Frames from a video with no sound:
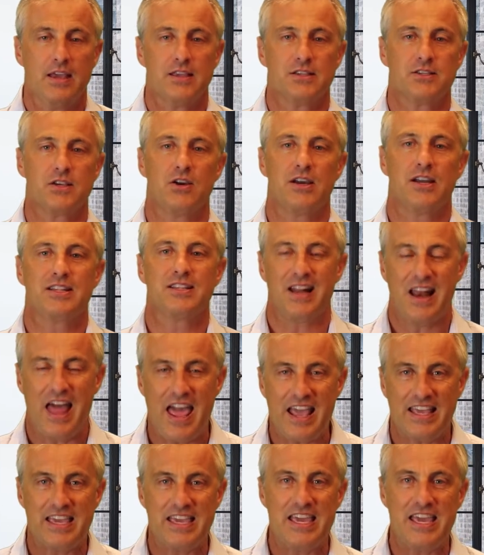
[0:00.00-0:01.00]
So it's
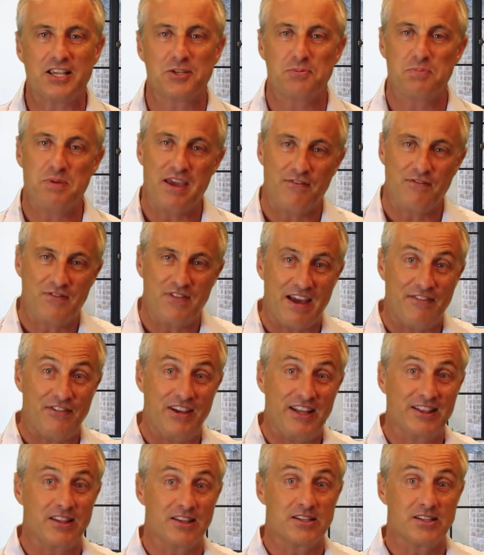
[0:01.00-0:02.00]
like eXp have
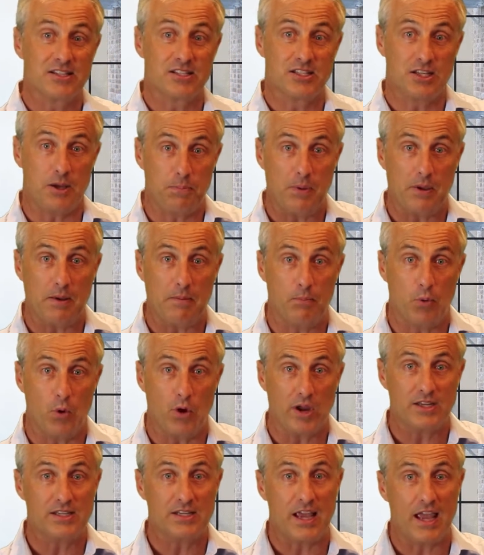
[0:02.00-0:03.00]
hit this tipping
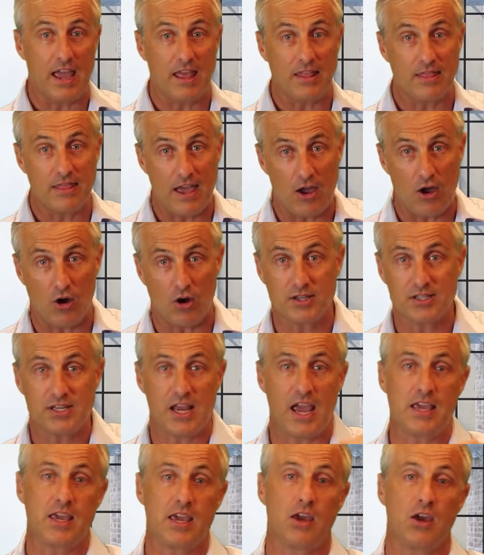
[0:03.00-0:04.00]
point and they are
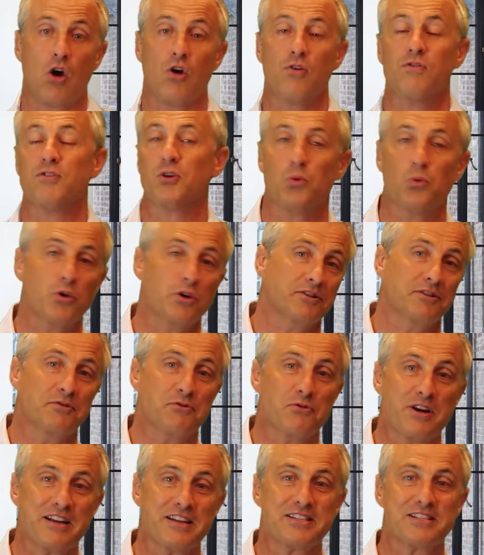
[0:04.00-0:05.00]
taking over the world of
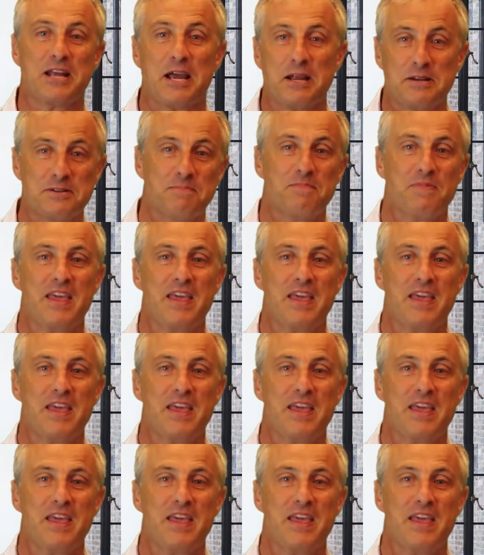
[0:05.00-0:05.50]
real estate.